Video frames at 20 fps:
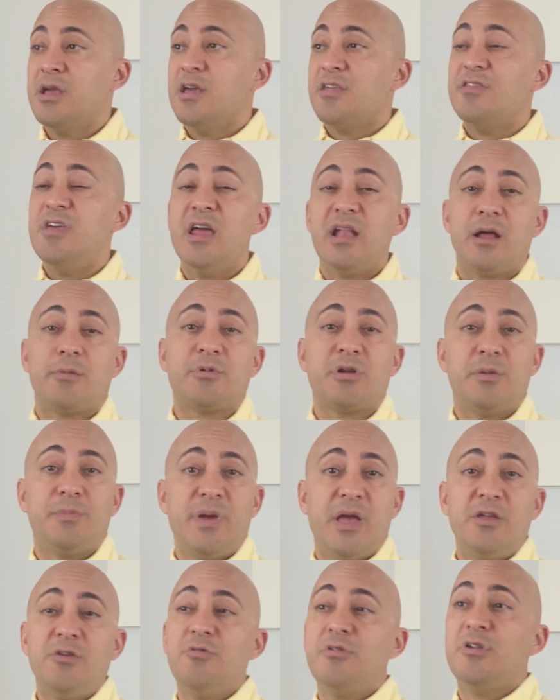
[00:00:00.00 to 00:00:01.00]
Then I'm going to
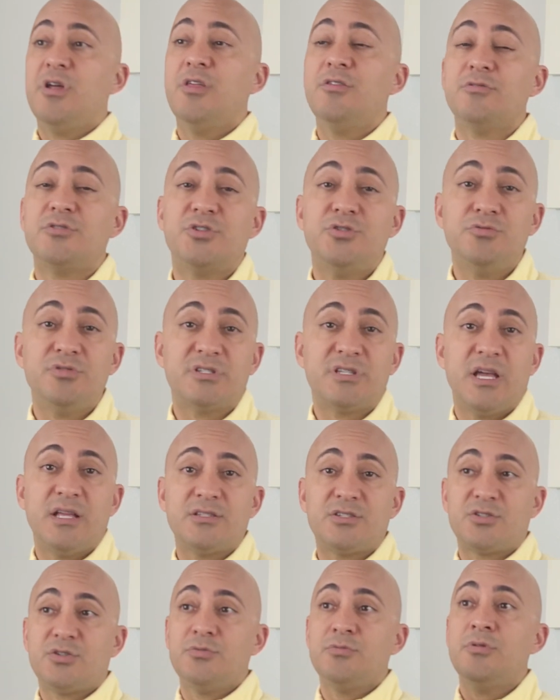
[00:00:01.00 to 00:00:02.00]
pay you another 2
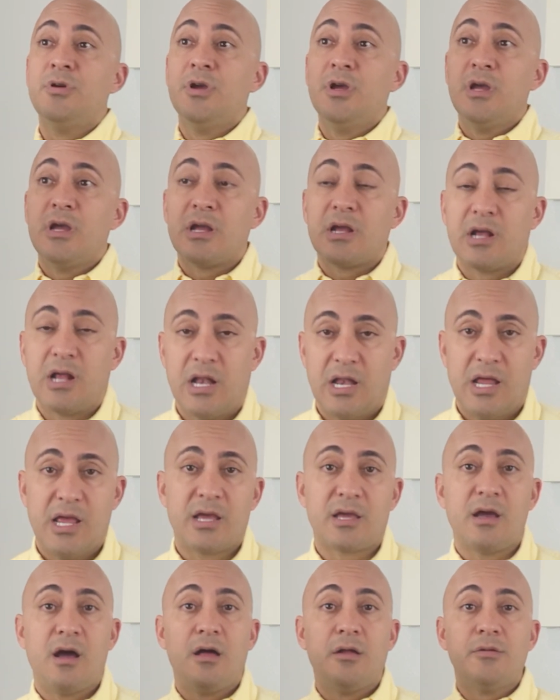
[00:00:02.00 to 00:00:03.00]
cents to
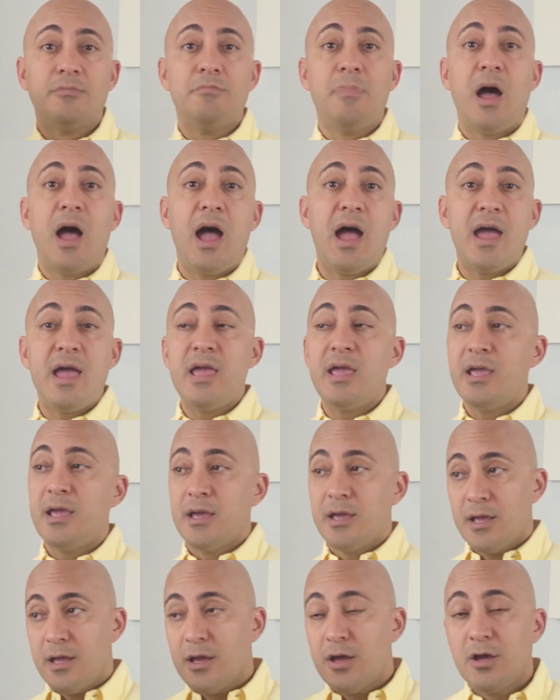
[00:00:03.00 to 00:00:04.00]
click on
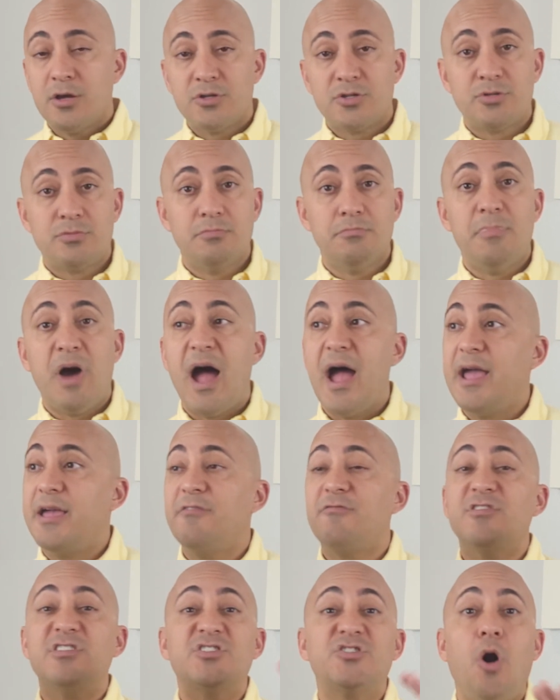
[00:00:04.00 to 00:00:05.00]
my
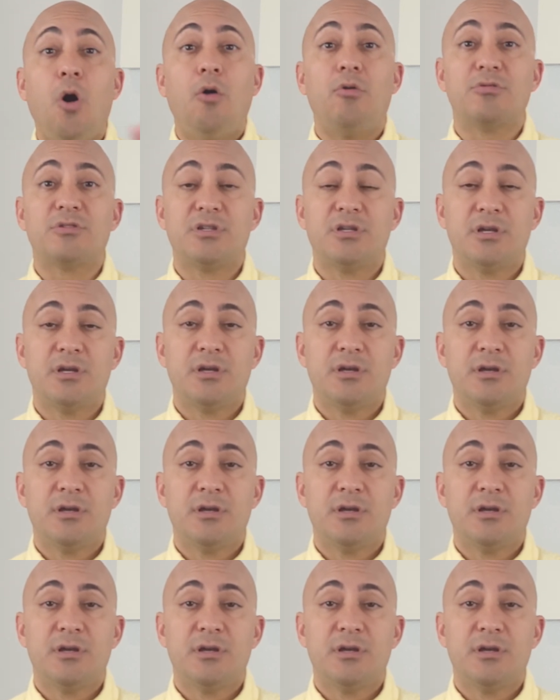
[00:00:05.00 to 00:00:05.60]
result.